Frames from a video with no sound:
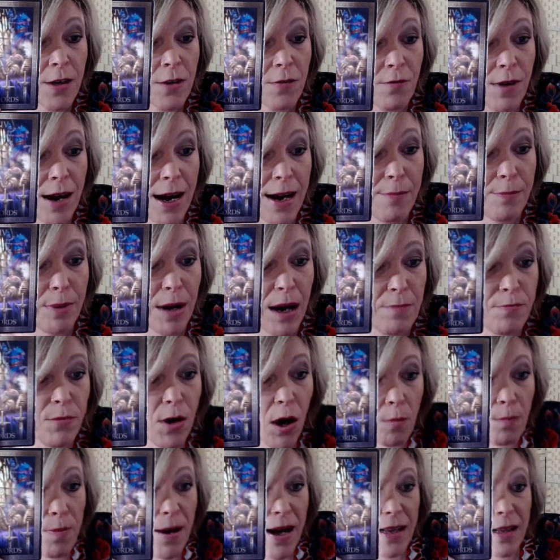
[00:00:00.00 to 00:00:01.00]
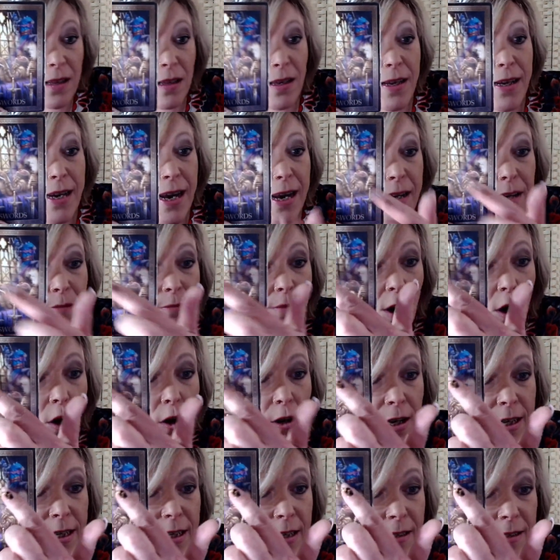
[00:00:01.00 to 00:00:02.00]
Right. But I'm not battling anymore.
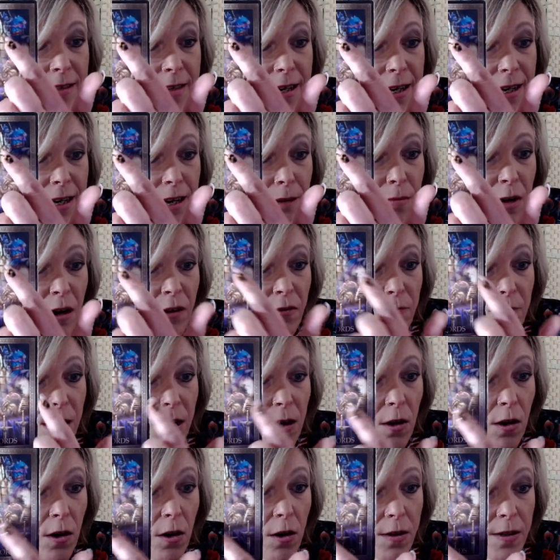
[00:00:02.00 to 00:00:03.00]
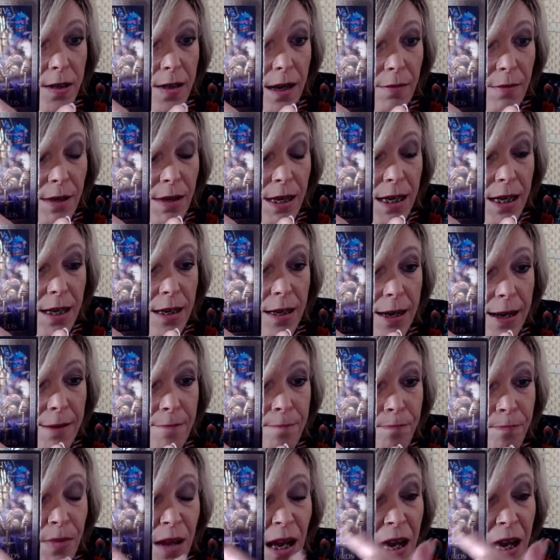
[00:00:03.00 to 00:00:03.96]
Can you see? I'm off my horse. I'm healing.